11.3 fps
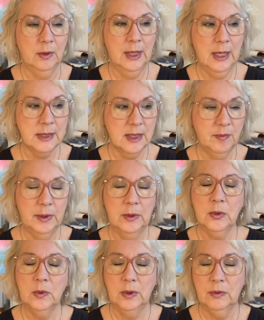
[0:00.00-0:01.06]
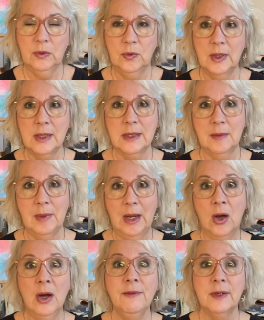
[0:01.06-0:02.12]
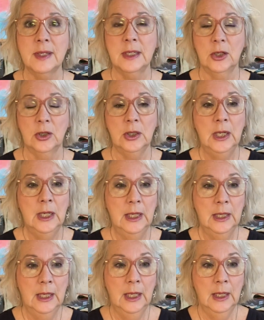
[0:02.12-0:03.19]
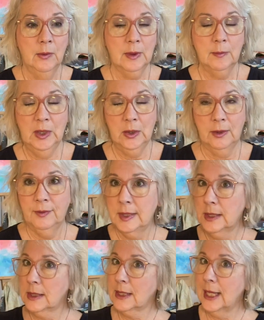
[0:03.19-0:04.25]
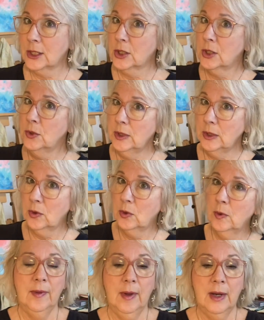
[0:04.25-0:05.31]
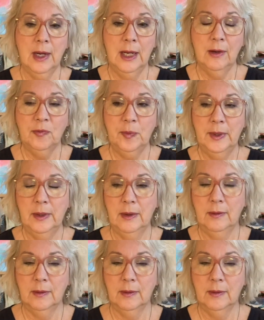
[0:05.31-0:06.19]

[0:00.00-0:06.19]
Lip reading: as I've been going through things in my office here, office/studio, I have been